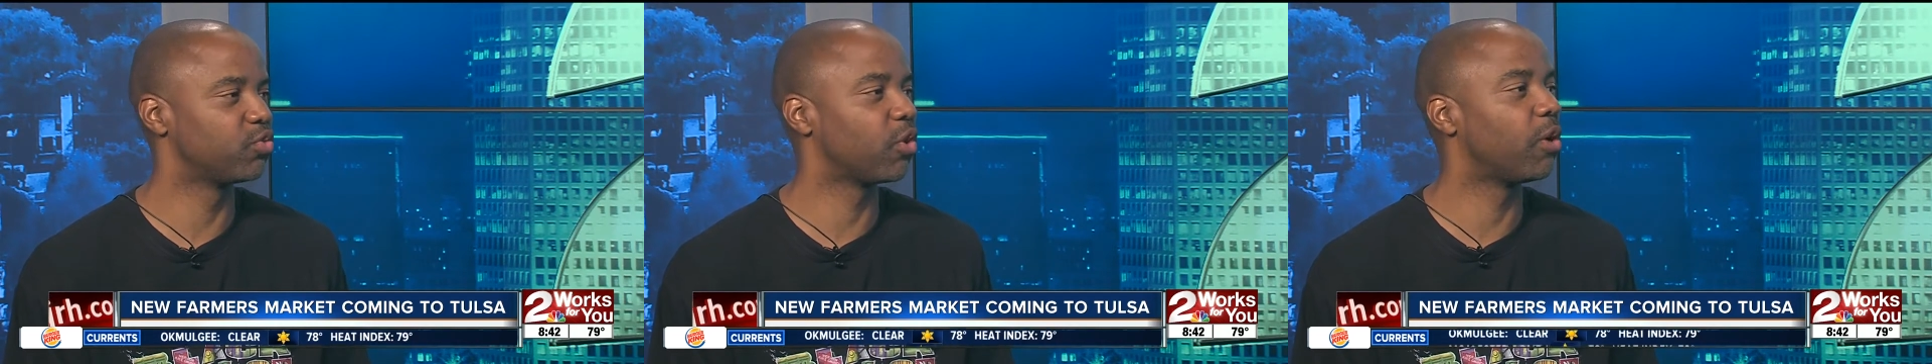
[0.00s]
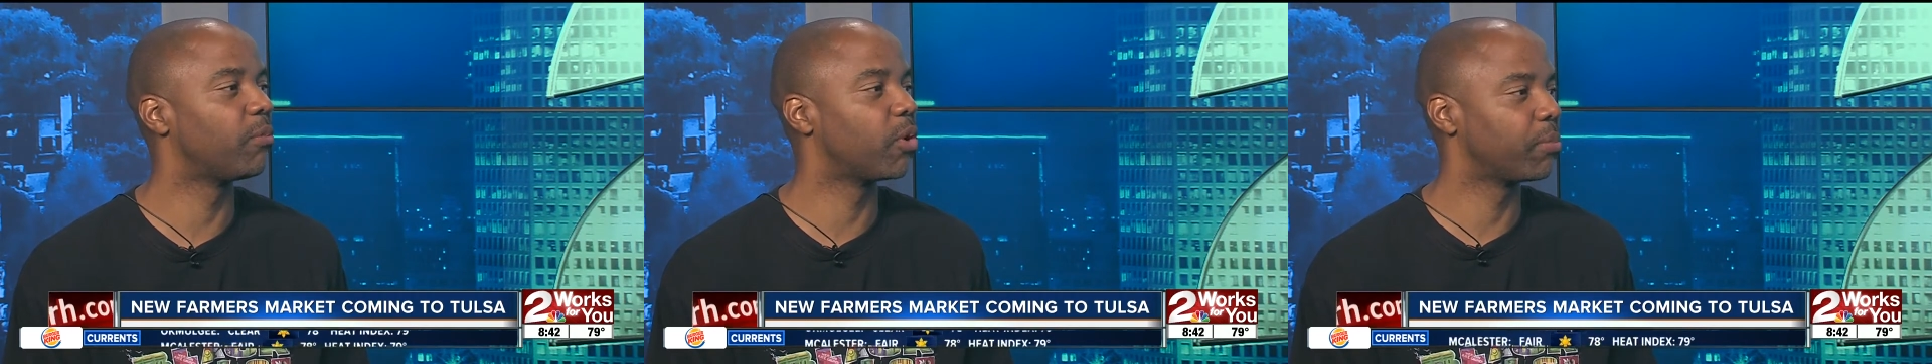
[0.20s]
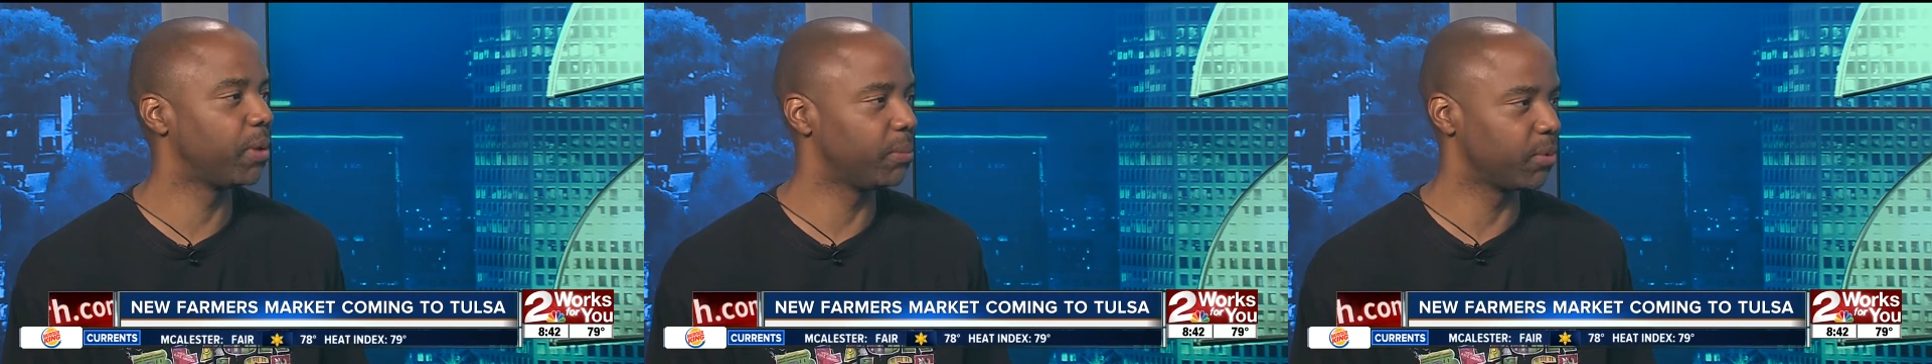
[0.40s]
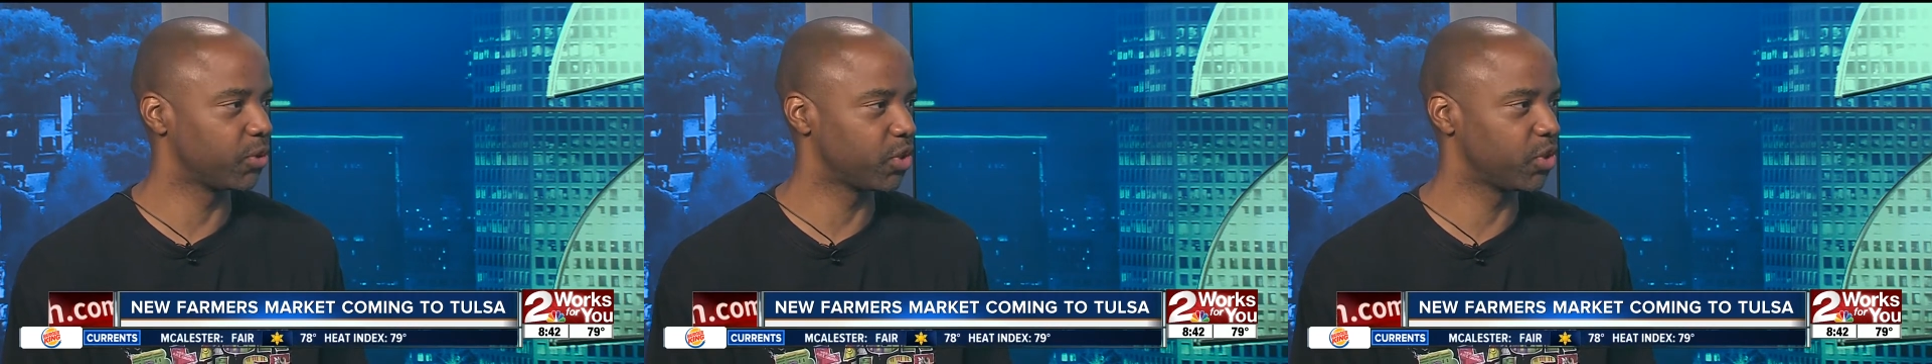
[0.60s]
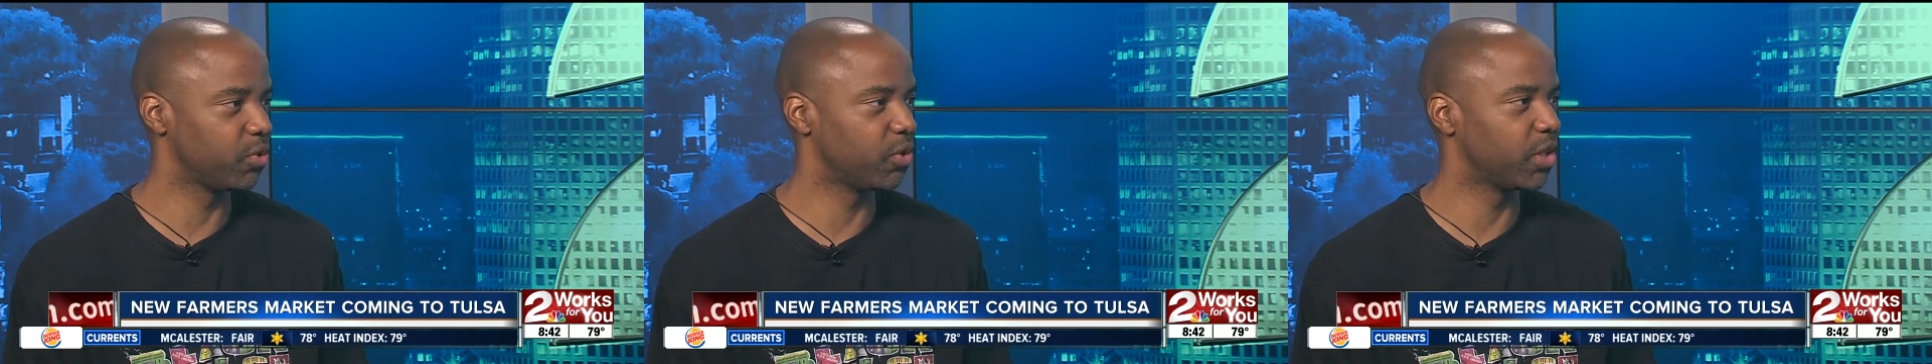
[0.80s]
draw more people
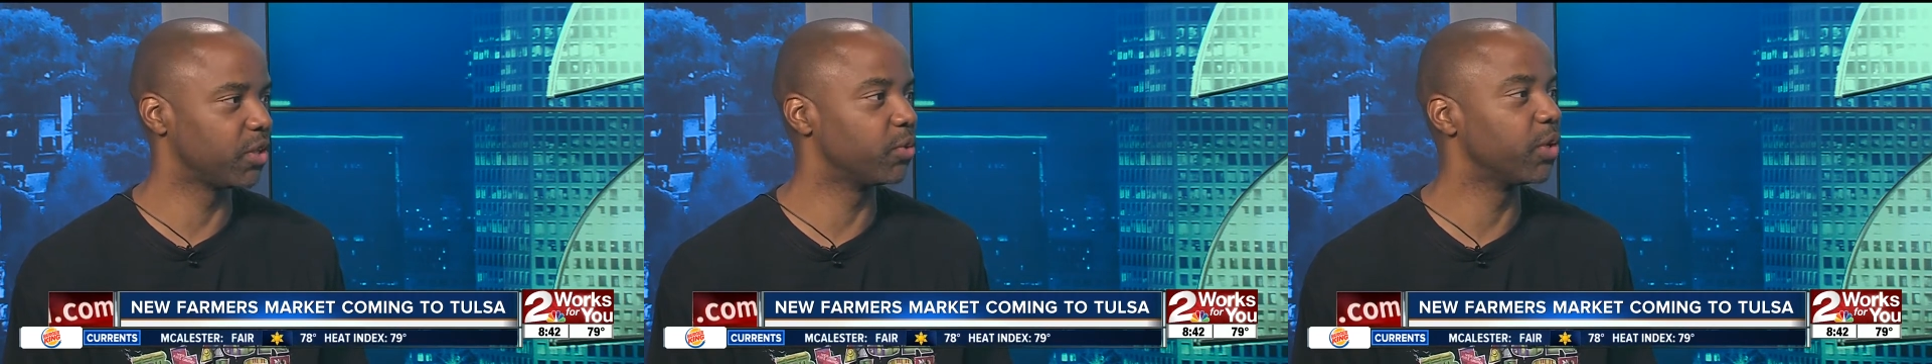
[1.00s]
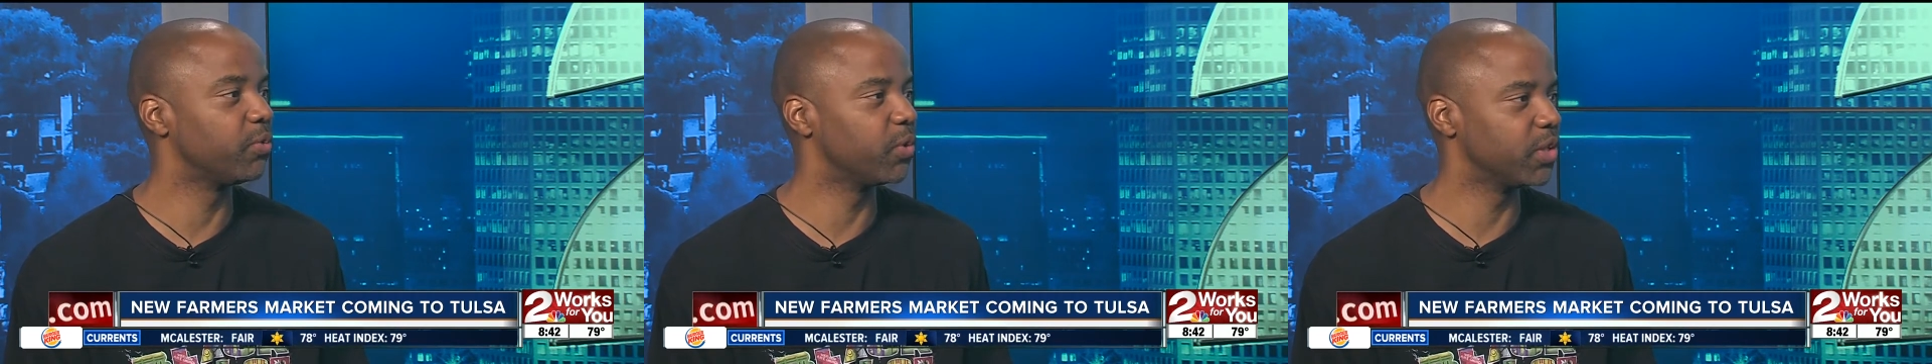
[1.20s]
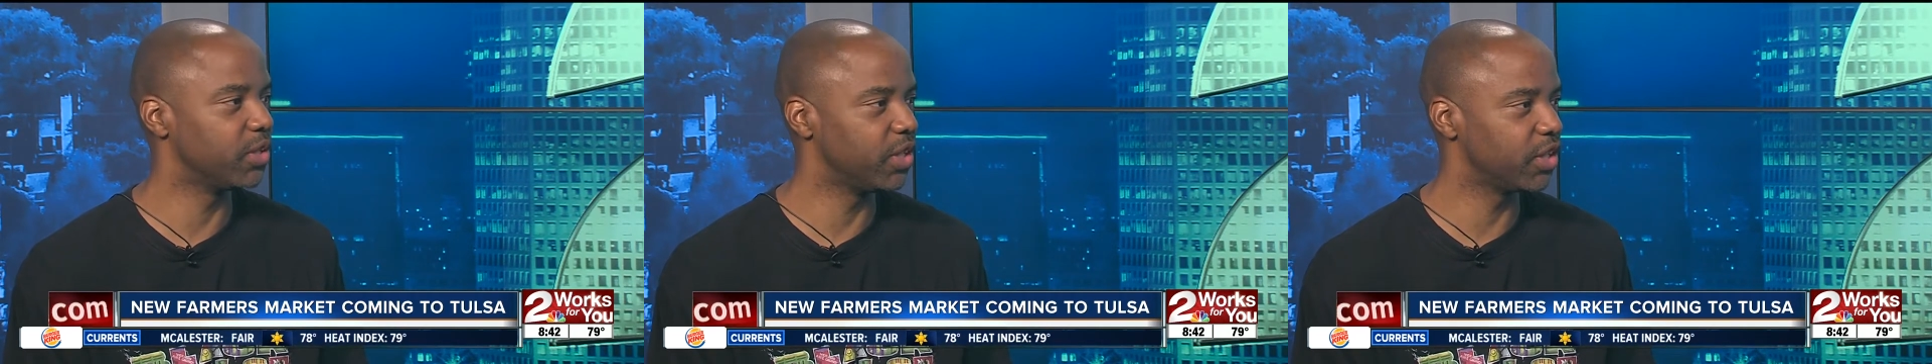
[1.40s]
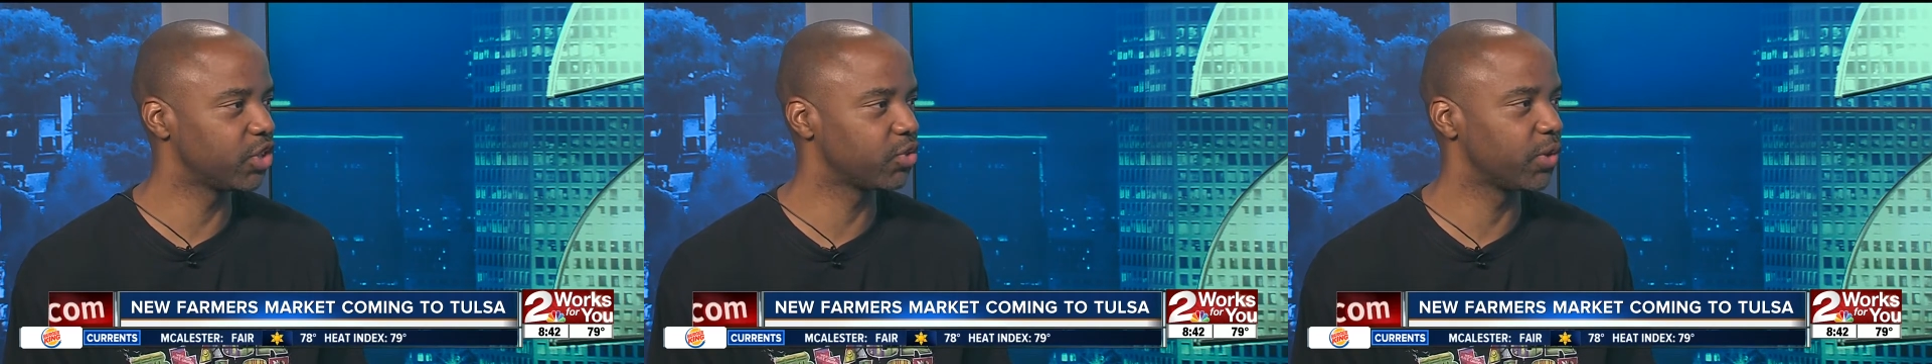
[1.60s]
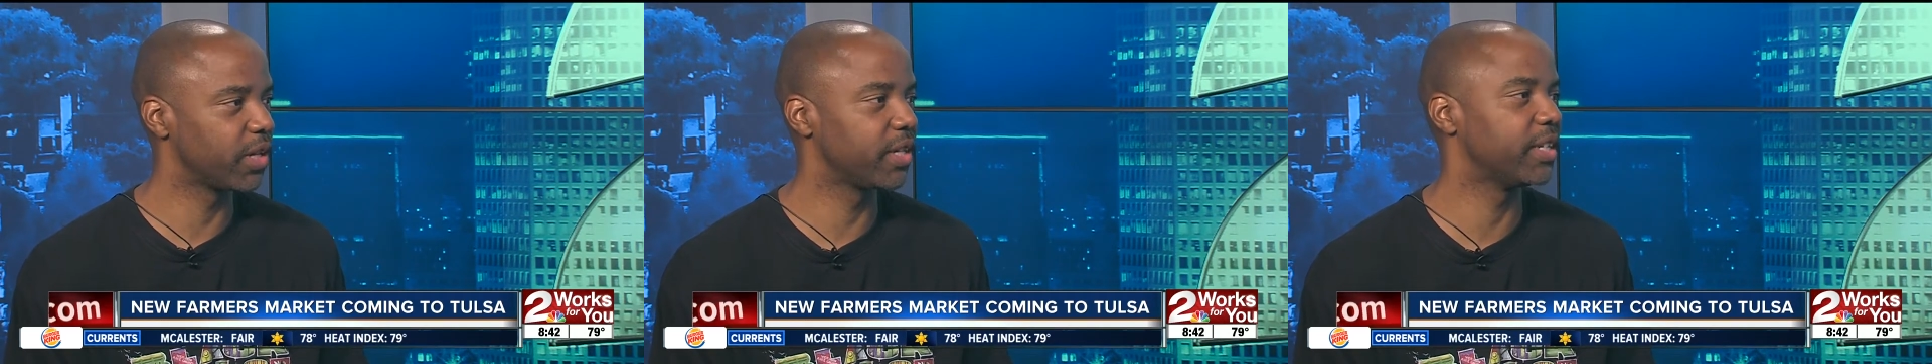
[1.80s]
to the Greenwood
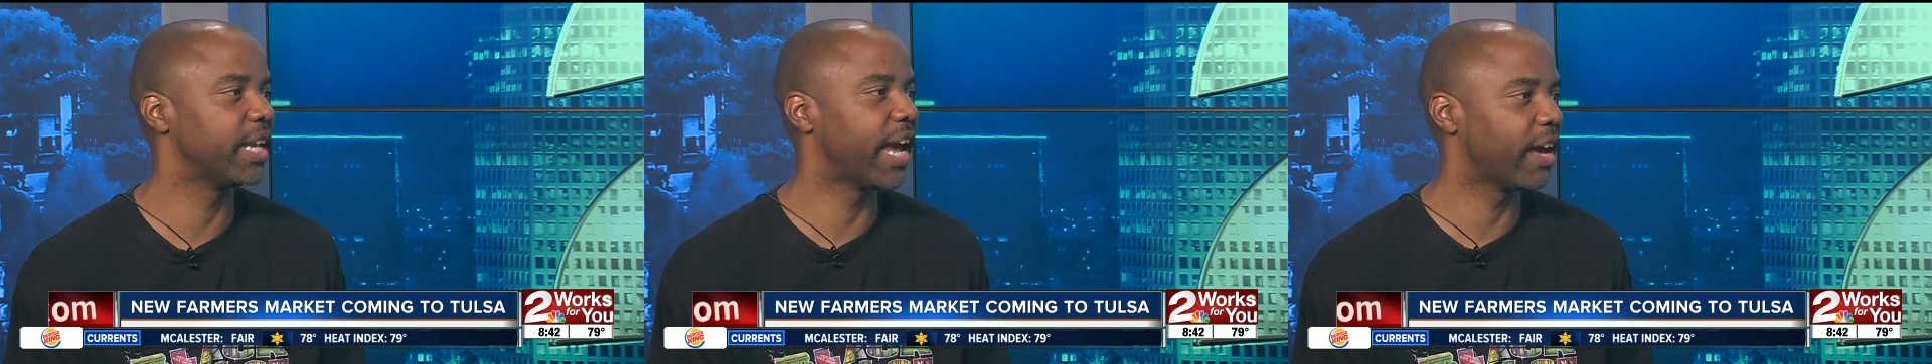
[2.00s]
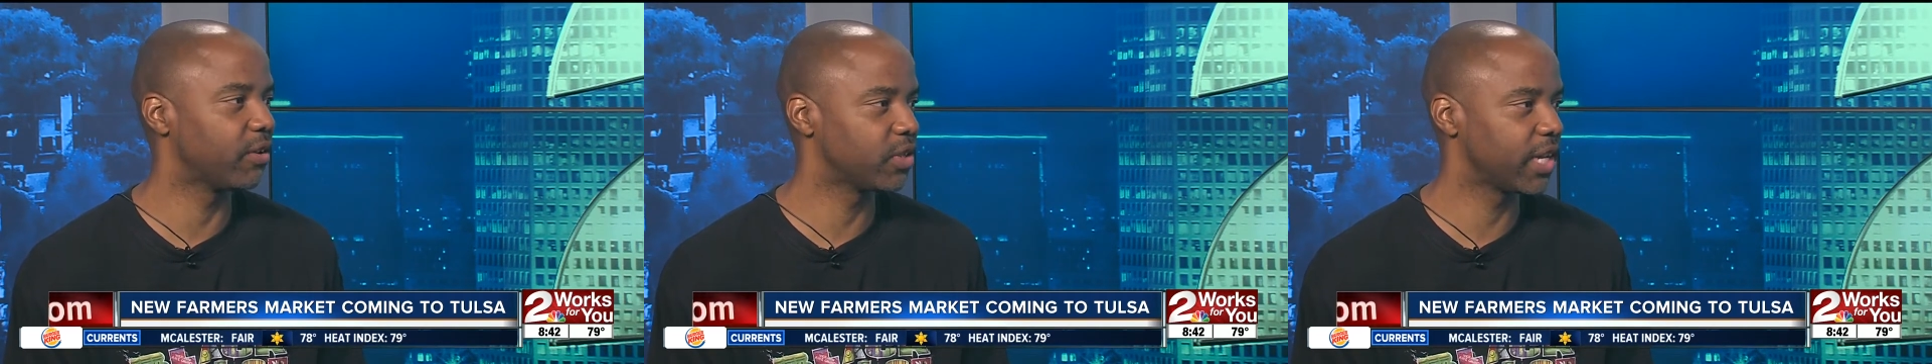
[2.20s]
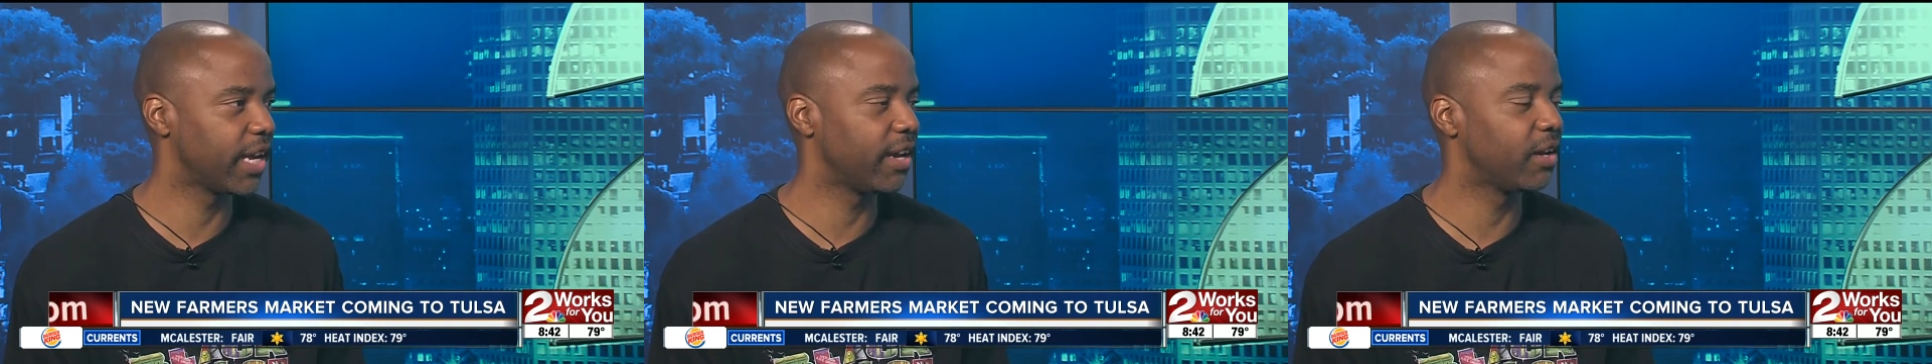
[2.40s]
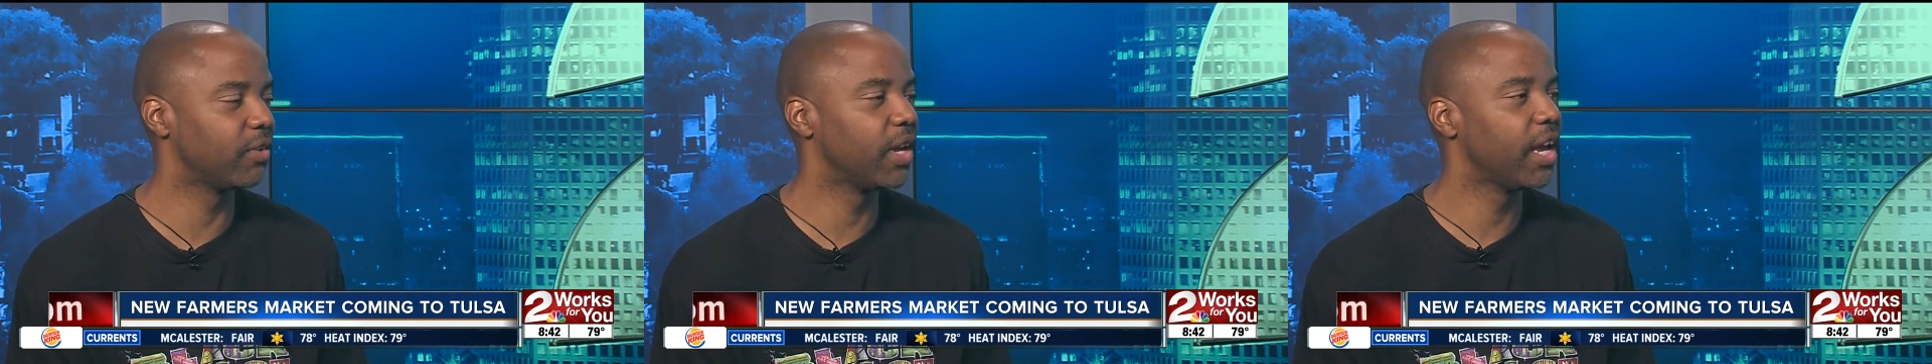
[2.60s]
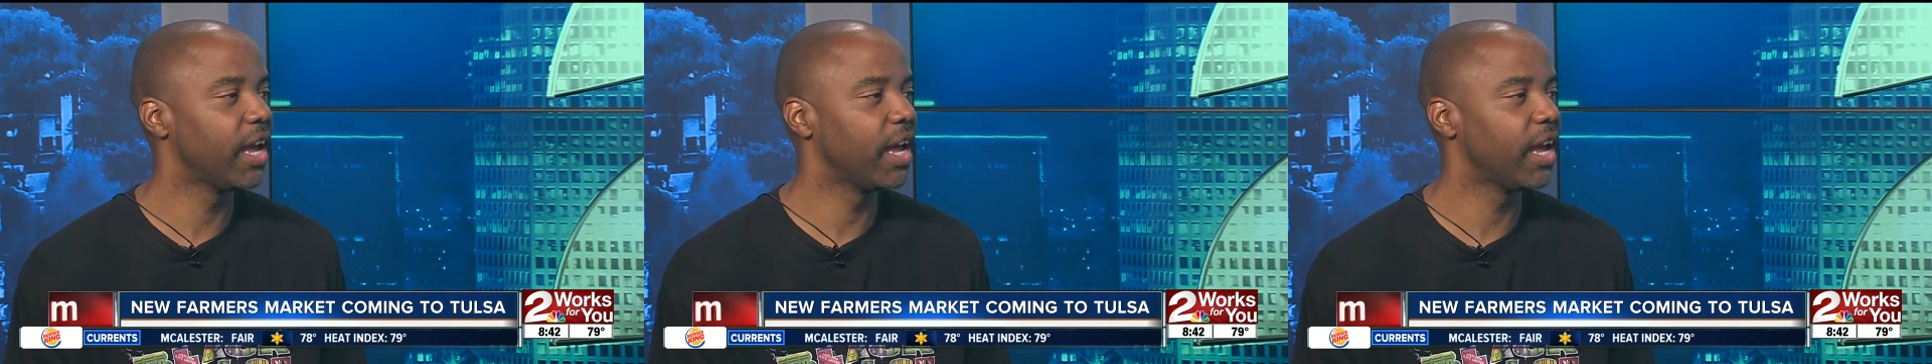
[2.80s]
district, downtown,